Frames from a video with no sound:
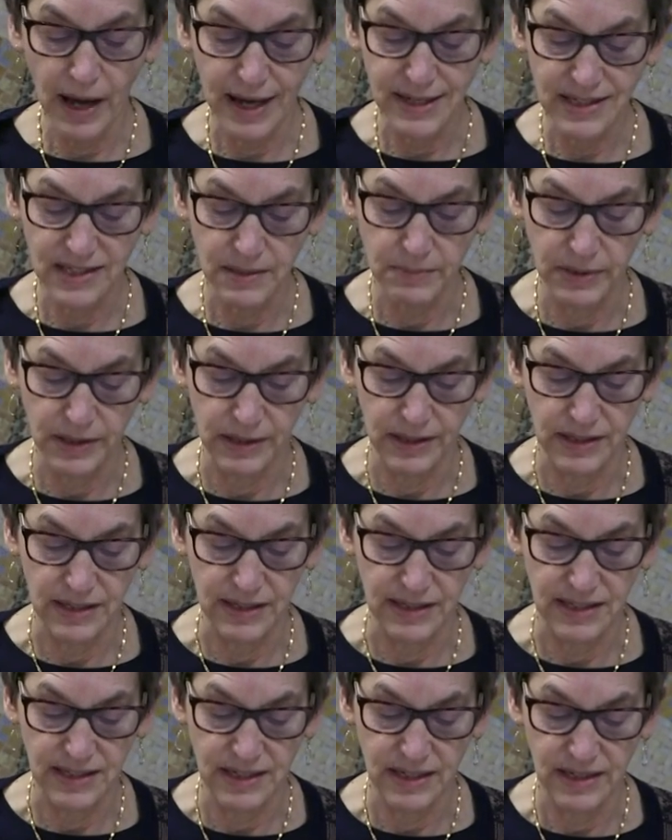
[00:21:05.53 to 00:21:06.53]

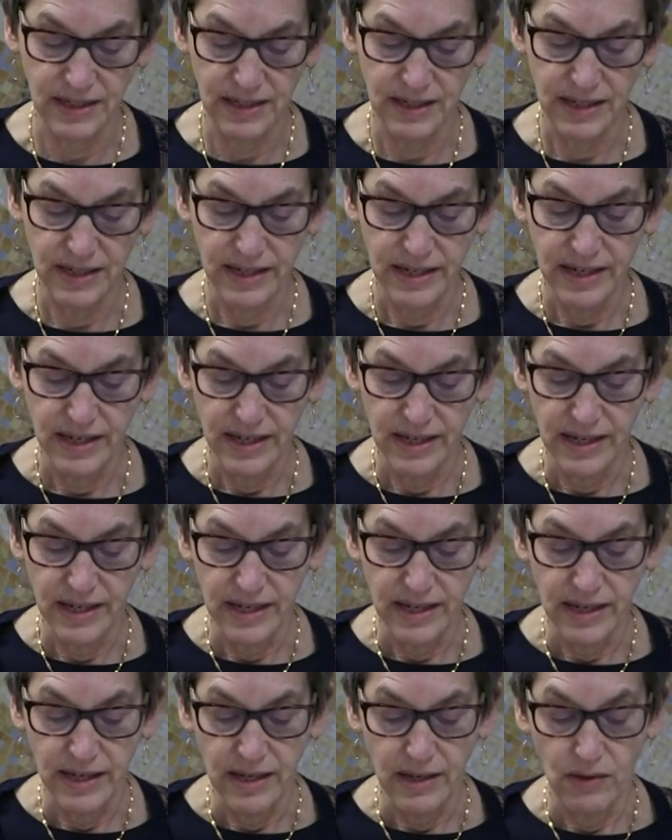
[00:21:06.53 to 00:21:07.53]
possibilities.
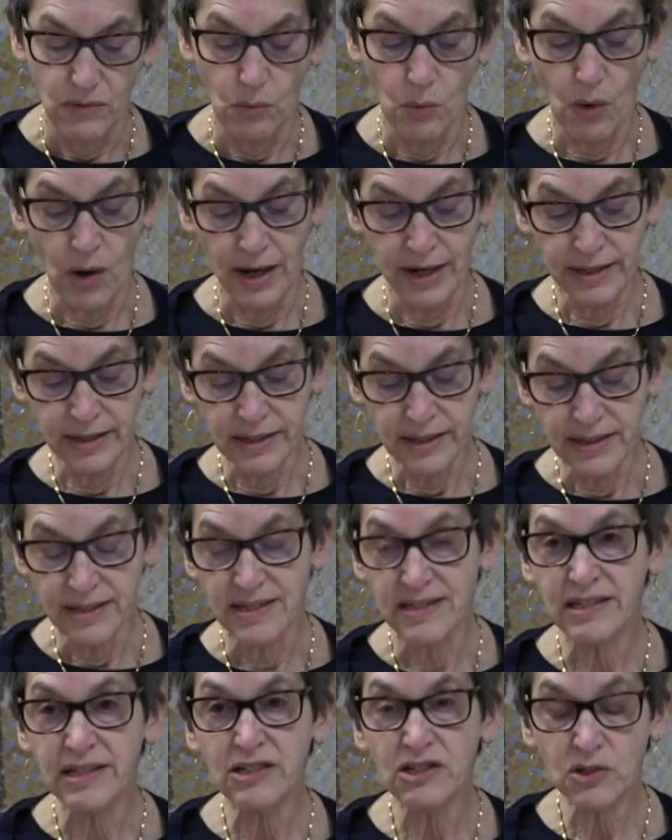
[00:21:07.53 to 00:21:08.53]
One,
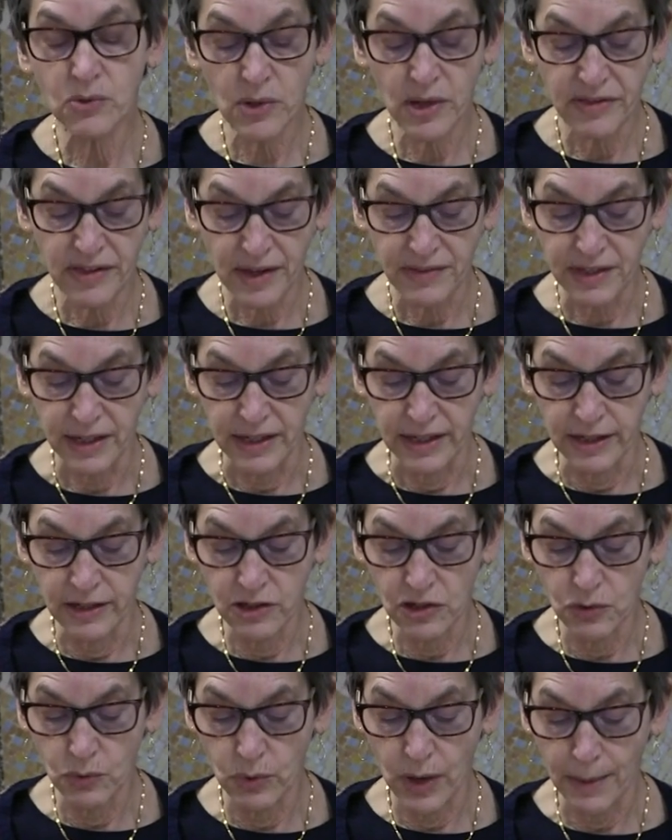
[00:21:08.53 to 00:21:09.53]
see to it that the
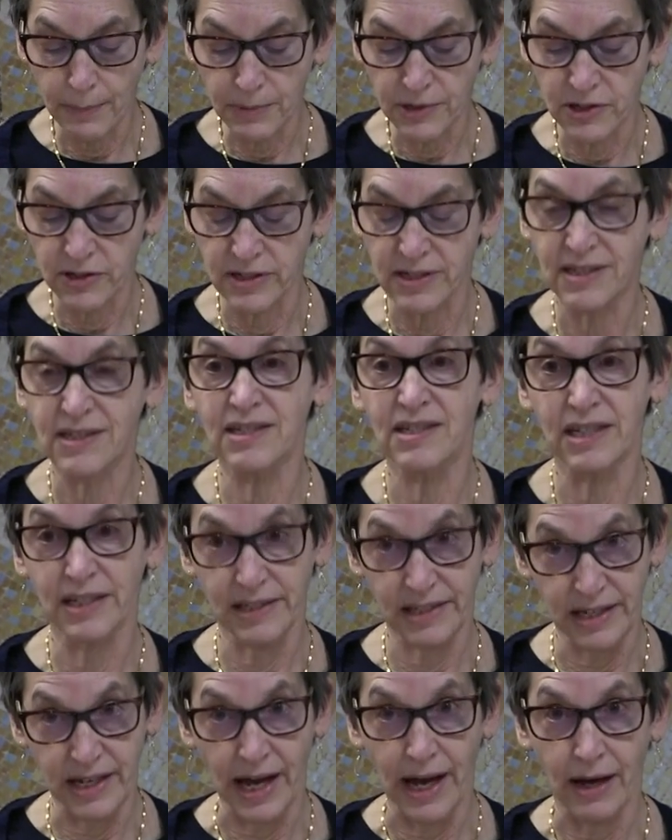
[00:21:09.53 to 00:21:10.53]
interrupters
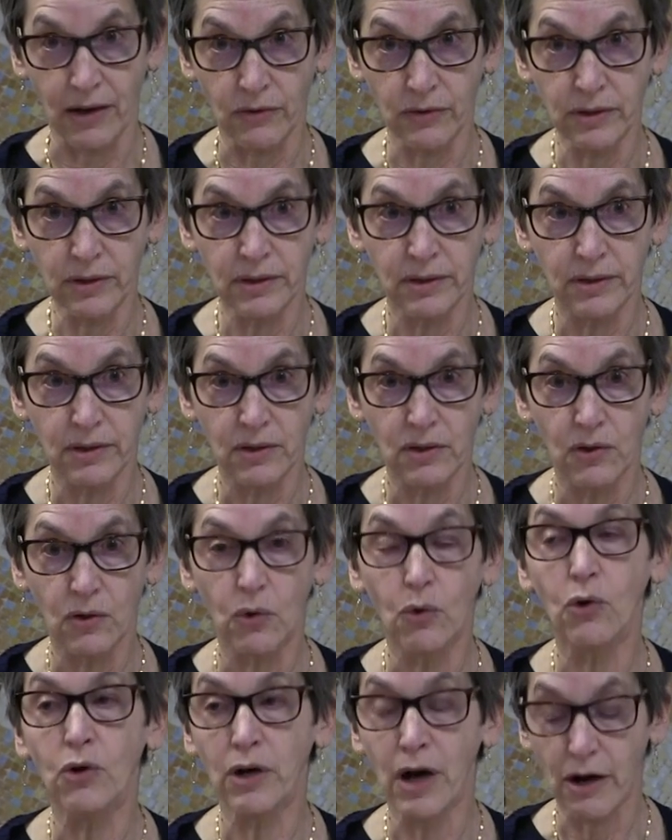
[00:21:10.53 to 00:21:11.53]
sit down
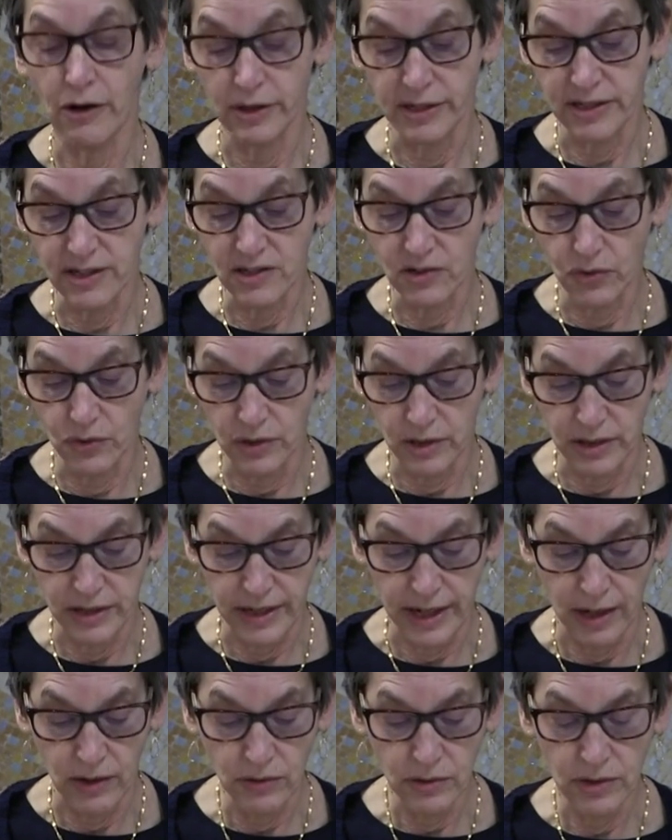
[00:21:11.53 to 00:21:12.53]
or are
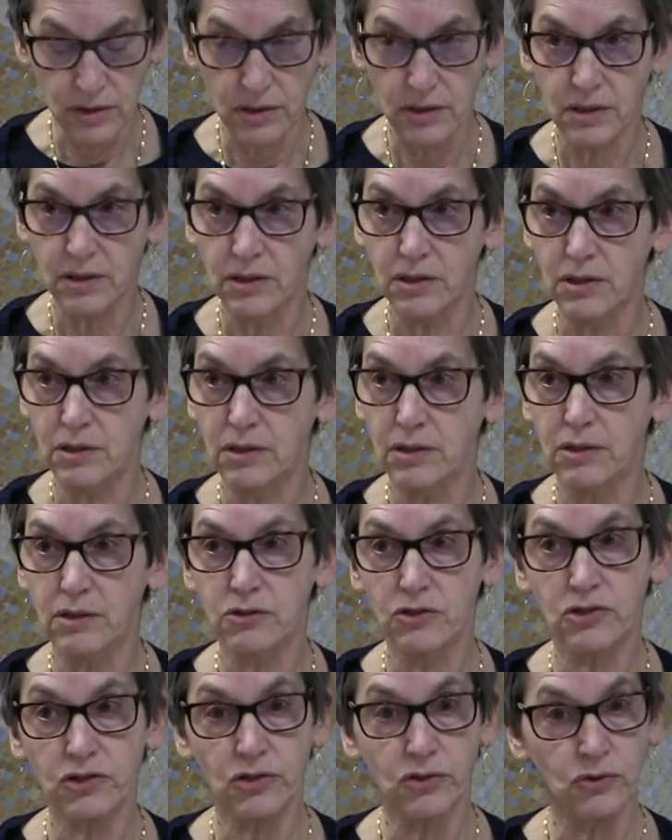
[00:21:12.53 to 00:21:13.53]
escorted out.
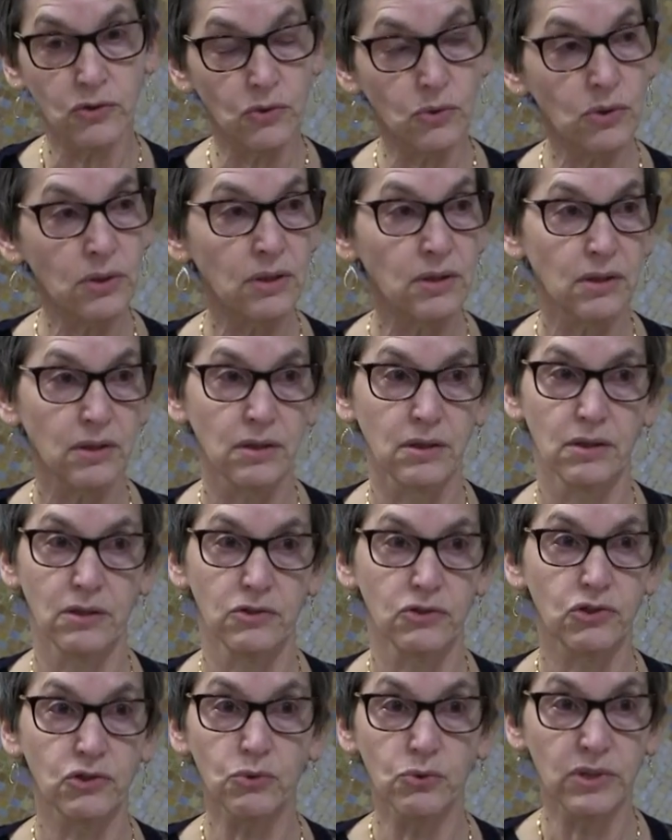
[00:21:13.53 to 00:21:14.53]
Two,
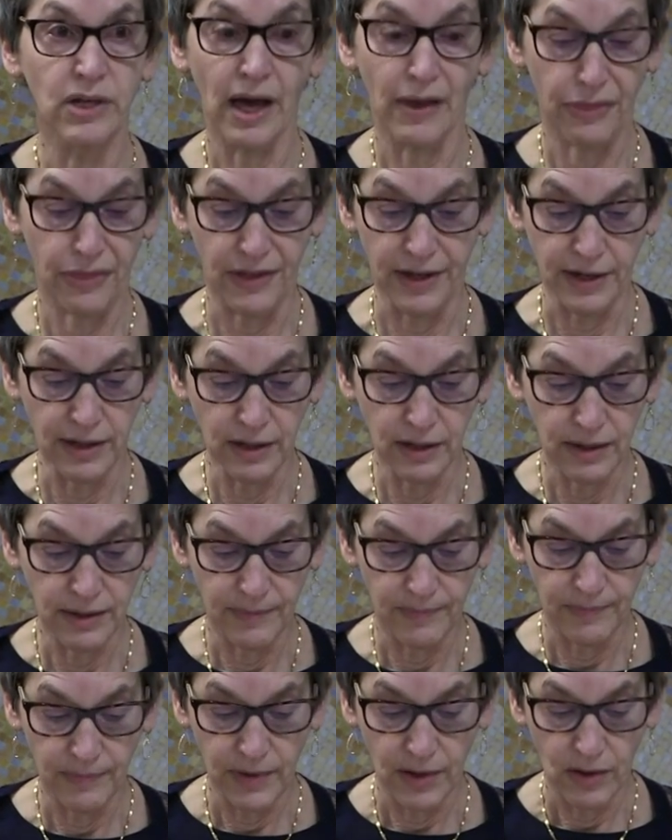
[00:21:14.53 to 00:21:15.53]
do
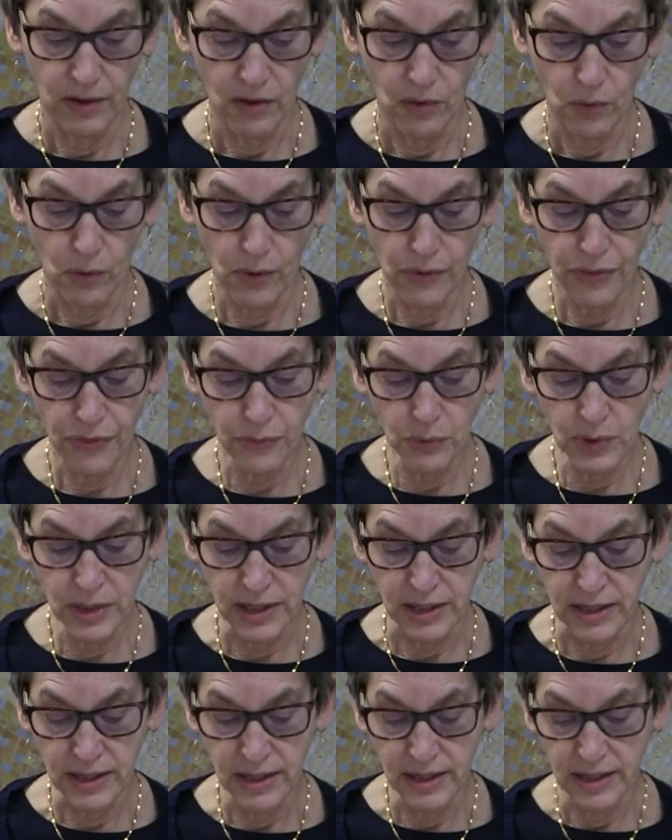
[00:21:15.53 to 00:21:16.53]
nothing. Or
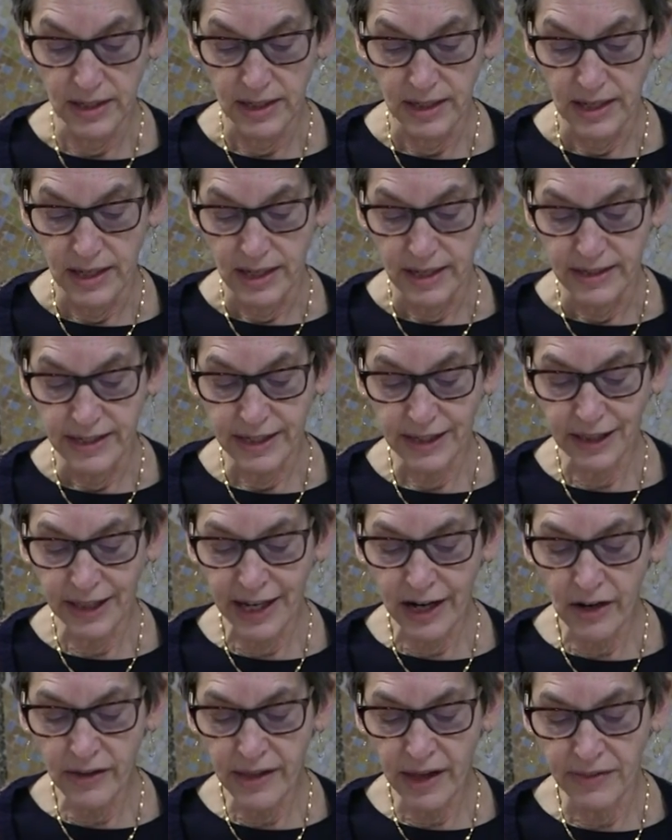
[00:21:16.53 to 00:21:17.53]
three,
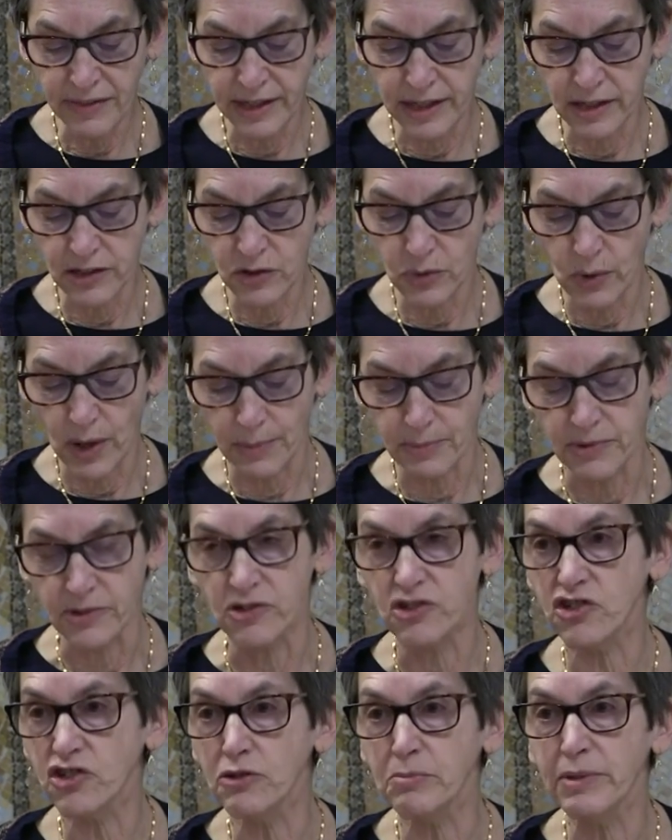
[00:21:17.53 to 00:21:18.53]
declare that the
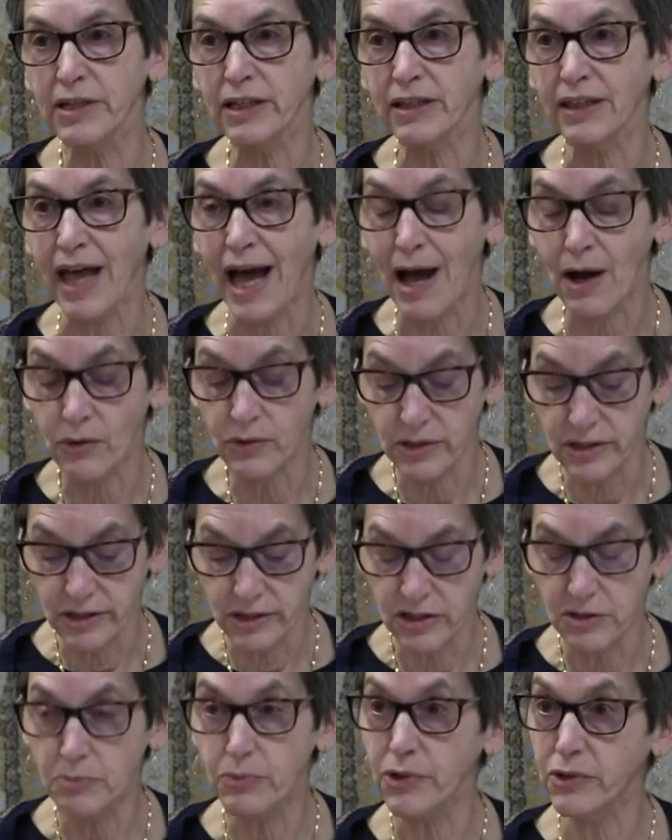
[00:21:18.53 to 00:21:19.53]
interrupters should be allowed
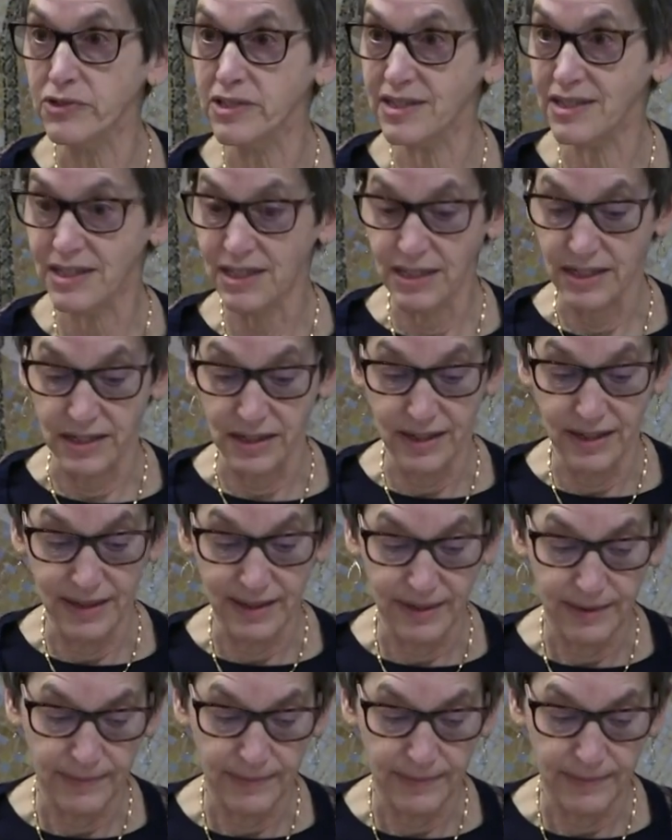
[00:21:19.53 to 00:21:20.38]
to proceed.